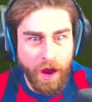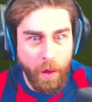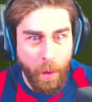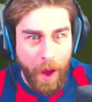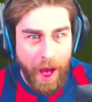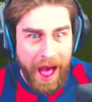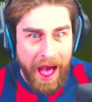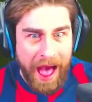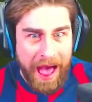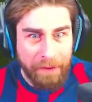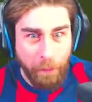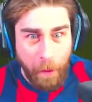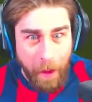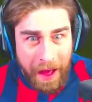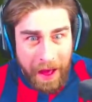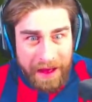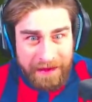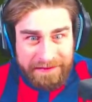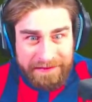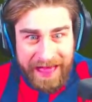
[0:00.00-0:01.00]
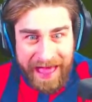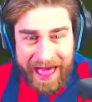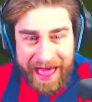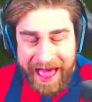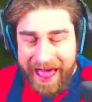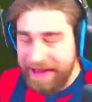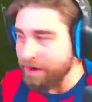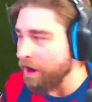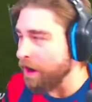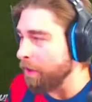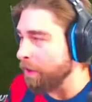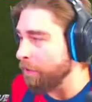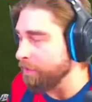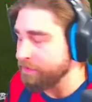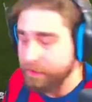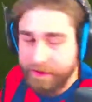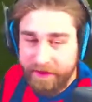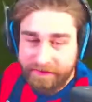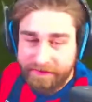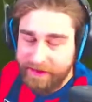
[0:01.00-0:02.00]
What was that? Oh,
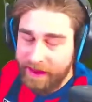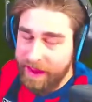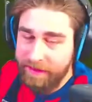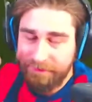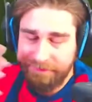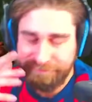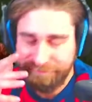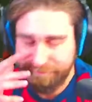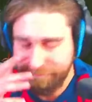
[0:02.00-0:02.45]
it's because I...